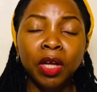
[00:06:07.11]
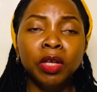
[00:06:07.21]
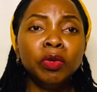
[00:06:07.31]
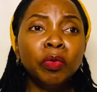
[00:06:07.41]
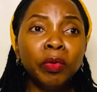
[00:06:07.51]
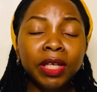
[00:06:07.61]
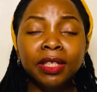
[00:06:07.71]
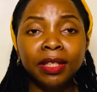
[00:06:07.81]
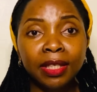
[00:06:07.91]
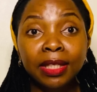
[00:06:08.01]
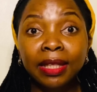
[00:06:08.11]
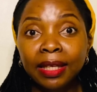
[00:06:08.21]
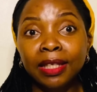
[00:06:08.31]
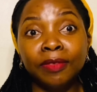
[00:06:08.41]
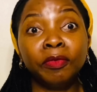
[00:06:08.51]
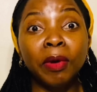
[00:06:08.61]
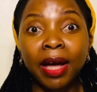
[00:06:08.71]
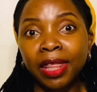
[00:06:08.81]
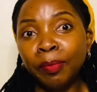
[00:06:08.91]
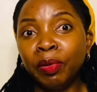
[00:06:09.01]
you wish these things for
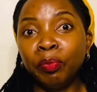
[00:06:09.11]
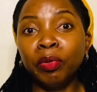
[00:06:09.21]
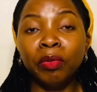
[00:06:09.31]
other people